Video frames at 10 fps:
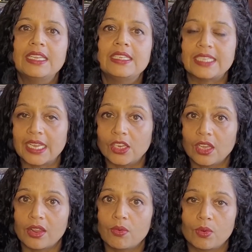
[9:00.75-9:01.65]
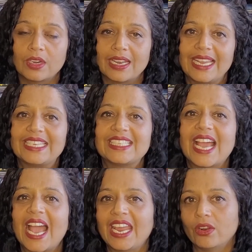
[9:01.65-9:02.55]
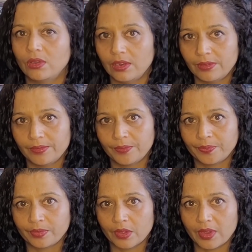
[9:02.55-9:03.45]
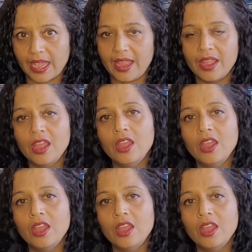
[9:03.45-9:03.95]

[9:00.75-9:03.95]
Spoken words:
Take a look at a word like title. Okay,